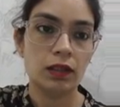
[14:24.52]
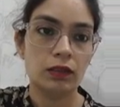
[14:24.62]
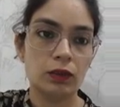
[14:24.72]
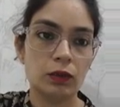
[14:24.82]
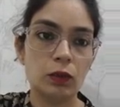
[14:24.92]

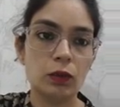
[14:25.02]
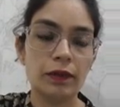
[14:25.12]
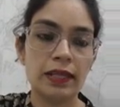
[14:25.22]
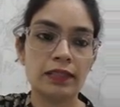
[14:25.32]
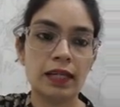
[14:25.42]
So
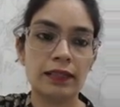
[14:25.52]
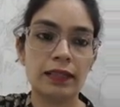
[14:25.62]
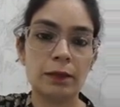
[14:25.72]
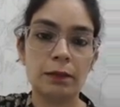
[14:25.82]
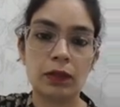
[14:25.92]
two ways are
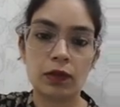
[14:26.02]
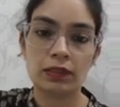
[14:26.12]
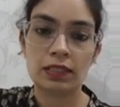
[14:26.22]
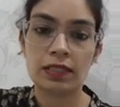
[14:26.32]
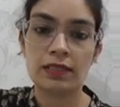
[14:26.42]
there
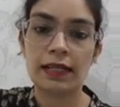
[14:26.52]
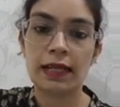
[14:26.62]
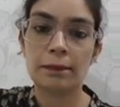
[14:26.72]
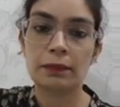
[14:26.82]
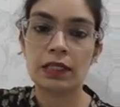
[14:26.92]
because these are
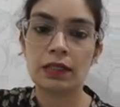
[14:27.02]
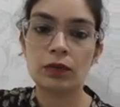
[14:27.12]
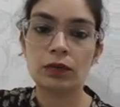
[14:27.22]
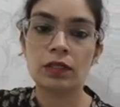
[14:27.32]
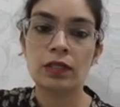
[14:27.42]

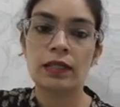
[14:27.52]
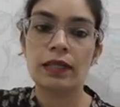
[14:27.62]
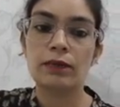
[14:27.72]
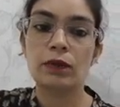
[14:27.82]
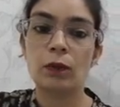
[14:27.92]
MCQs.
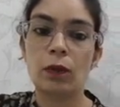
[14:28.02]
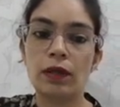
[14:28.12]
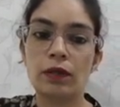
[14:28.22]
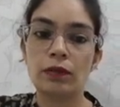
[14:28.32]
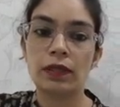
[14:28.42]
If you
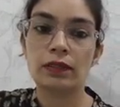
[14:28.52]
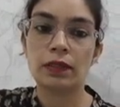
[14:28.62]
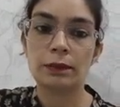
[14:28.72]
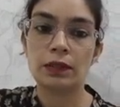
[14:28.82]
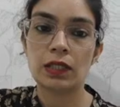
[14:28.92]
want, you can
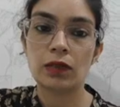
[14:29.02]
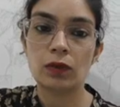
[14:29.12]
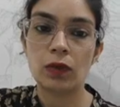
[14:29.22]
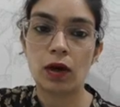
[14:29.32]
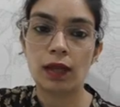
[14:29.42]

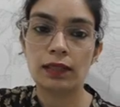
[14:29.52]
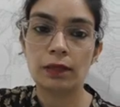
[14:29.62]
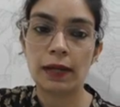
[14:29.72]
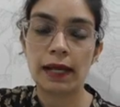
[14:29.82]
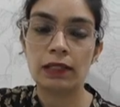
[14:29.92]
substitute all
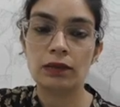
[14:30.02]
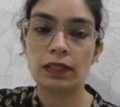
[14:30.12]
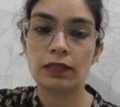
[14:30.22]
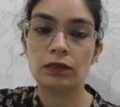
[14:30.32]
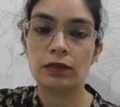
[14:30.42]
the
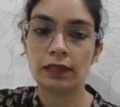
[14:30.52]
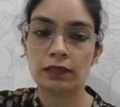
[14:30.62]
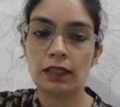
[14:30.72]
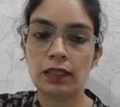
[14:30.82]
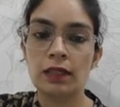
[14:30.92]
values and you
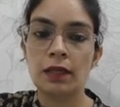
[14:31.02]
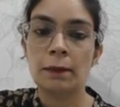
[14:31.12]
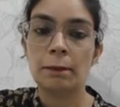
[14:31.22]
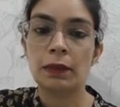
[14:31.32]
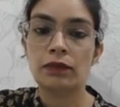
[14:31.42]
can see.
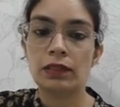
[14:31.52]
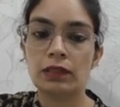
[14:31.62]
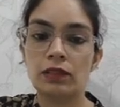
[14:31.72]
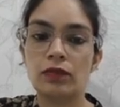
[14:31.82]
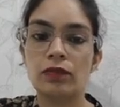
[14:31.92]
But
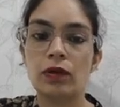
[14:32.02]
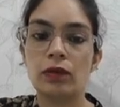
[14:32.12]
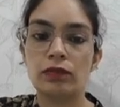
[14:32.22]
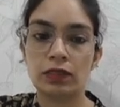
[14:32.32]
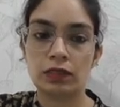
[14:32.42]
first of
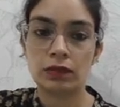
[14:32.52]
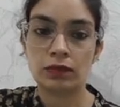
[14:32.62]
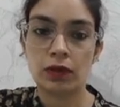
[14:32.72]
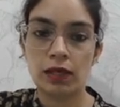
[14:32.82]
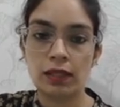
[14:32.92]

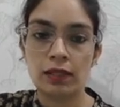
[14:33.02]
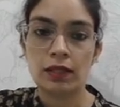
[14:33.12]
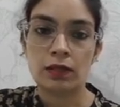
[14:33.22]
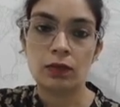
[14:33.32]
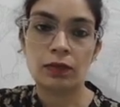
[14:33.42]
all,
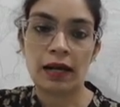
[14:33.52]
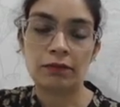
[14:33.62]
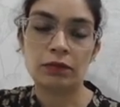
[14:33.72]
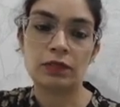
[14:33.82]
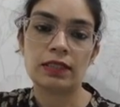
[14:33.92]
you
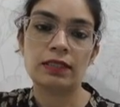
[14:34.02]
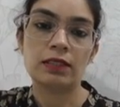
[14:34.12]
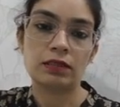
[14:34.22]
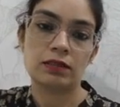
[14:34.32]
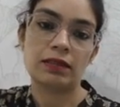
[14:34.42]
have to see
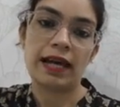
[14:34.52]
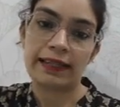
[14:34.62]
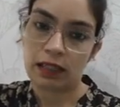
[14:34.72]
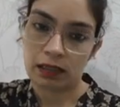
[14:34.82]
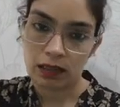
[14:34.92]
this
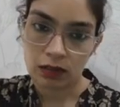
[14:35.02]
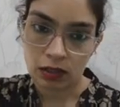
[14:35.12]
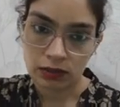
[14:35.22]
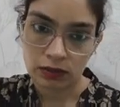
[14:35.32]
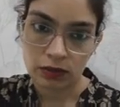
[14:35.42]
directly.
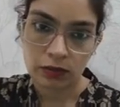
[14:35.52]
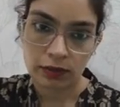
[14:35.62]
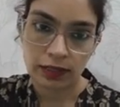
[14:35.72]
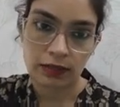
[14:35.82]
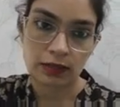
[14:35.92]
Also,
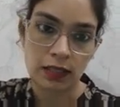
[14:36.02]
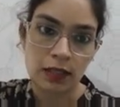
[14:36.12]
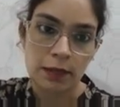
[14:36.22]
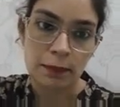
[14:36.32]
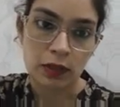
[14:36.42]
you can
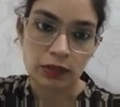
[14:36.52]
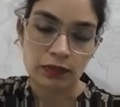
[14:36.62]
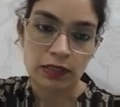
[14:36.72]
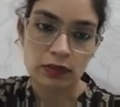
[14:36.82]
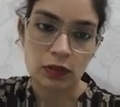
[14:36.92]
see,
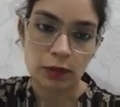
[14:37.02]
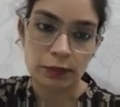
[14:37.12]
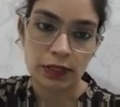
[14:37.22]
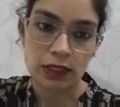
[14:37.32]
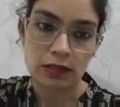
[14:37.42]
because first
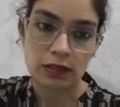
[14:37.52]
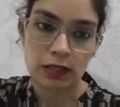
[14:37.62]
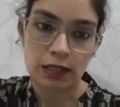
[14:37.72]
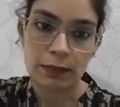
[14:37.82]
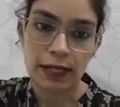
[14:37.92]
option is
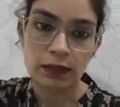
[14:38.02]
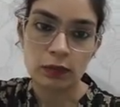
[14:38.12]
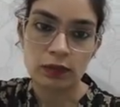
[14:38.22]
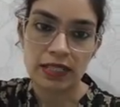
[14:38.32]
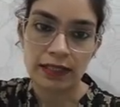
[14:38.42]
3 by
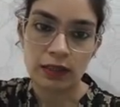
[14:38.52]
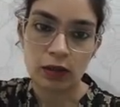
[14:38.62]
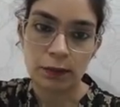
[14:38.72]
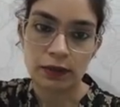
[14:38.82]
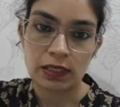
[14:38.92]
2,
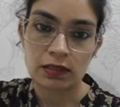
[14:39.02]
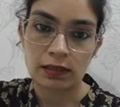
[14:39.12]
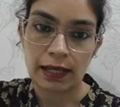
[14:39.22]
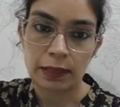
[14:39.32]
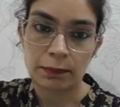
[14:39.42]
second option
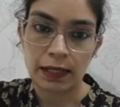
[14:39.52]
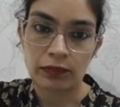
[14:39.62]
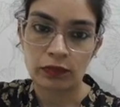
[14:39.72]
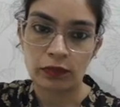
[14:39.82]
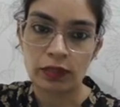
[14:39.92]
is 9
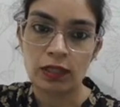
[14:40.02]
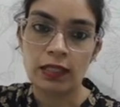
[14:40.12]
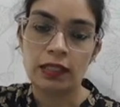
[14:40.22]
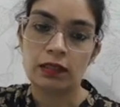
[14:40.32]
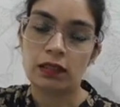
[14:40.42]
by 4,
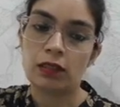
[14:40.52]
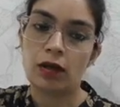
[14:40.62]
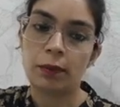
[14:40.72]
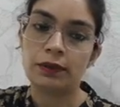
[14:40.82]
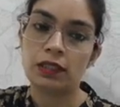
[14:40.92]

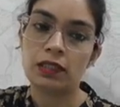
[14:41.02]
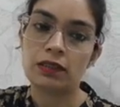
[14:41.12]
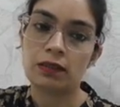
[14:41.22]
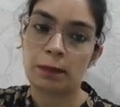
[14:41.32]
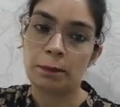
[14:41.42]
third option
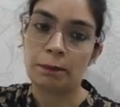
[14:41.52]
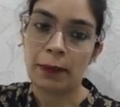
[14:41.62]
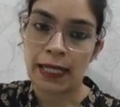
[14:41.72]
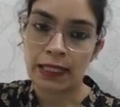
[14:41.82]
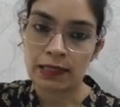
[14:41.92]
is
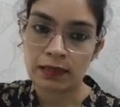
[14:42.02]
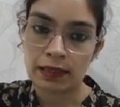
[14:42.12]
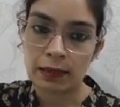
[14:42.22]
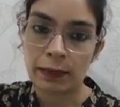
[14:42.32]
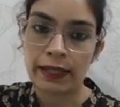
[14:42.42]

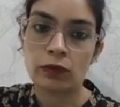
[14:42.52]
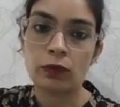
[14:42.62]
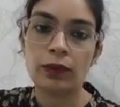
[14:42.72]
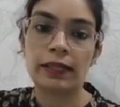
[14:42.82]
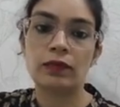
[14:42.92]
minus 3 by
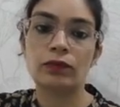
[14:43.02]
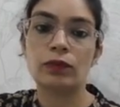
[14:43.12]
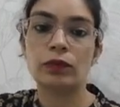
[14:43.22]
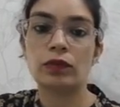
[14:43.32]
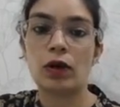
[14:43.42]
2, and the
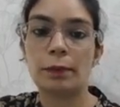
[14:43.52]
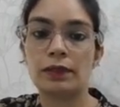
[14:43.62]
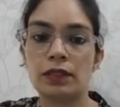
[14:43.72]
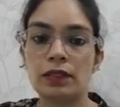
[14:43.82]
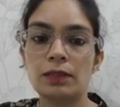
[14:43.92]
fourth
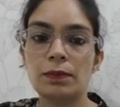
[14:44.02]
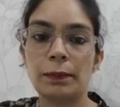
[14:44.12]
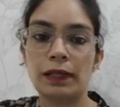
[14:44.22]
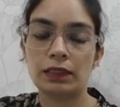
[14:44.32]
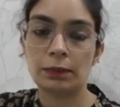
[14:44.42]
option is
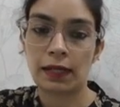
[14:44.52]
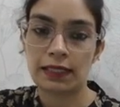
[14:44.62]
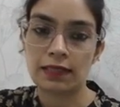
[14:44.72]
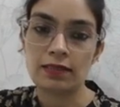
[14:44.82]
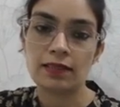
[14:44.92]
plus
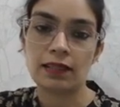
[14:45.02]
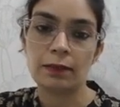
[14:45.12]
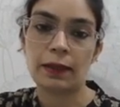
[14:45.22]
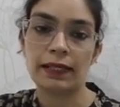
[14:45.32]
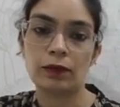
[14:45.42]
minus
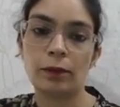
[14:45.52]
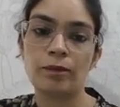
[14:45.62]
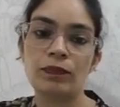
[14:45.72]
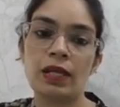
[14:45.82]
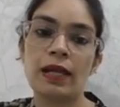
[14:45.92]
3 by
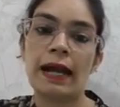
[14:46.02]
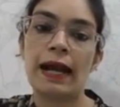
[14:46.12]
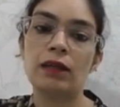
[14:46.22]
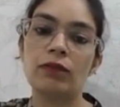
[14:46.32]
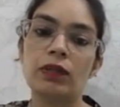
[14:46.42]
2.
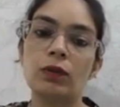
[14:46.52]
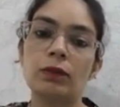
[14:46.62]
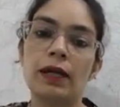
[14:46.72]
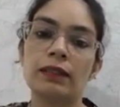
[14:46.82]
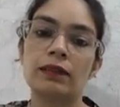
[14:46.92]
And we
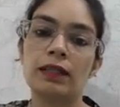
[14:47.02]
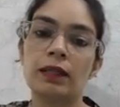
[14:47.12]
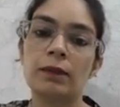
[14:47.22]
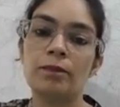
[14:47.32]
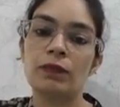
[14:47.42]
know one
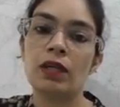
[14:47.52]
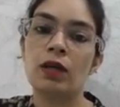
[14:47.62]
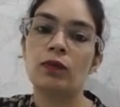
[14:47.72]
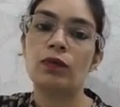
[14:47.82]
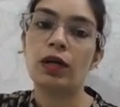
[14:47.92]
thing,
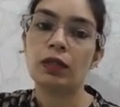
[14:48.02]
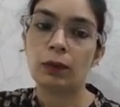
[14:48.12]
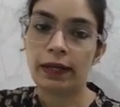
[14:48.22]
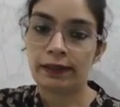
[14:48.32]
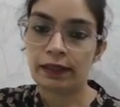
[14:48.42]
for
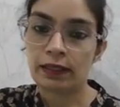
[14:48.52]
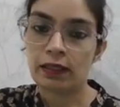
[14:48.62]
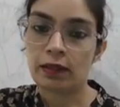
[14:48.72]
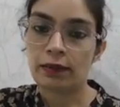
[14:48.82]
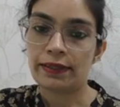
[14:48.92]

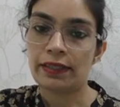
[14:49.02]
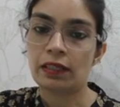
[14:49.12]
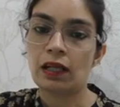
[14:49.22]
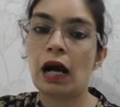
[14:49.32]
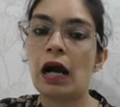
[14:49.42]
quadratic
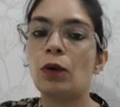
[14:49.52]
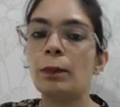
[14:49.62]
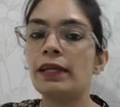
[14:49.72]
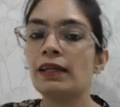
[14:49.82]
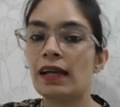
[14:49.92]
equation,
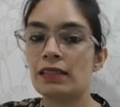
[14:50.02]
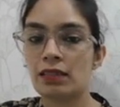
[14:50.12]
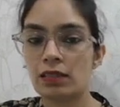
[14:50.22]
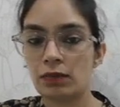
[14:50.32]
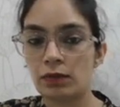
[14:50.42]
how many
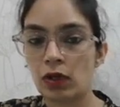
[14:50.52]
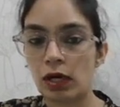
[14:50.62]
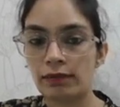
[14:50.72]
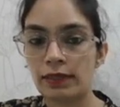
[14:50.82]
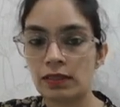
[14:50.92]
answers we
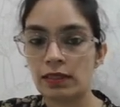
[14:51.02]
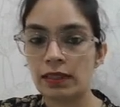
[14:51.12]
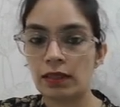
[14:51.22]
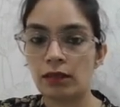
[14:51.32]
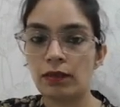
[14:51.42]
always
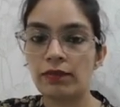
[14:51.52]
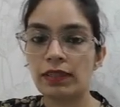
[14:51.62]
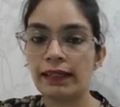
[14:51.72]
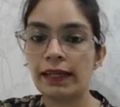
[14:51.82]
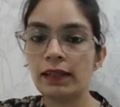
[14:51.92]
need, we
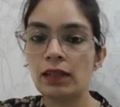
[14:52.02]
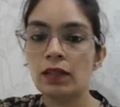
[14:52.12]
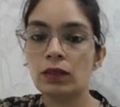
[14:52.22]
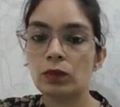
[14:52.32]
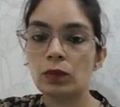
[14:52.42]
will get
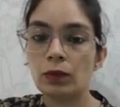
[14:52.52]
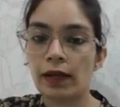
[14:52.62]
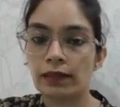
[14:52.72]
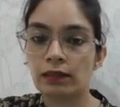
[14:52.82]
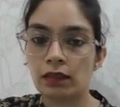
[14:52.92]

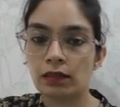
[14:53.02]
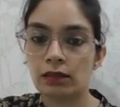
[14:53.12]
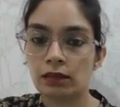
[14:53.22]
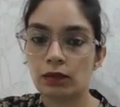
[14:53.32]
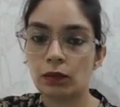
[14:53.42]
two
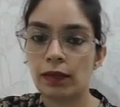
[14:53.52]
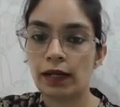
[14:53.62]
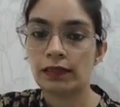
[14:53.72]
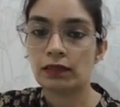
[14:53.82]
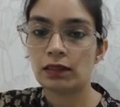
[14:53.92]
answers. Two
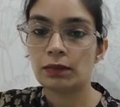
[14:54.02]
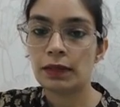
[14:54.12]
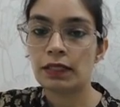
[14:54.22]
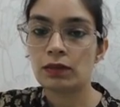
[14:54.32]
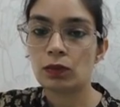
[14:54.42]
answers
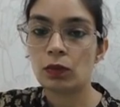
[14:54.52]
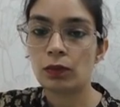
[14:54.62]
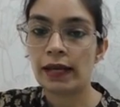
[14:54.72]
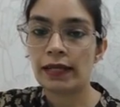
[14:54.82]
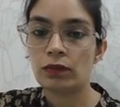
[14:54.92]
means
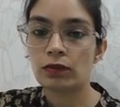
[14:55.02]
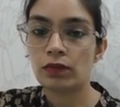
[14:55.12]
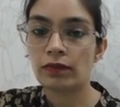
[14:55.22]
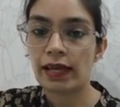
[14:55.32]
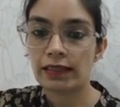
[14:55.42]
two values
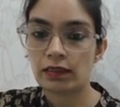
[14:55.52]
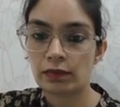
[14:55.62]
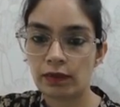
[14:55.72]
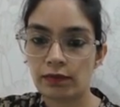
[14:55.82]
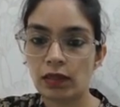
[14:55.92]
of
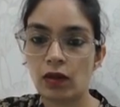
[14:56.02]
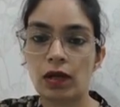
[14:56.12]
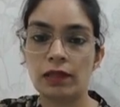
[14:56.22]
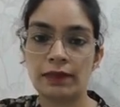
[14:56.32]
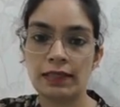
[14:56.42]
x we will
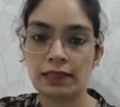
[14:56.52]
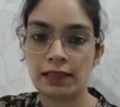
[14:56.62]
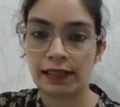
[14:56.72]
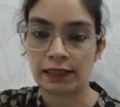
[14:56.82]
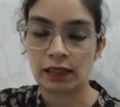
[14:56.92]

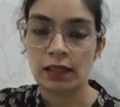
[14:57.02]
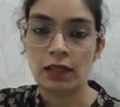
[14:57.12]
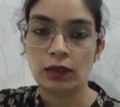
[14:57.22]
always get.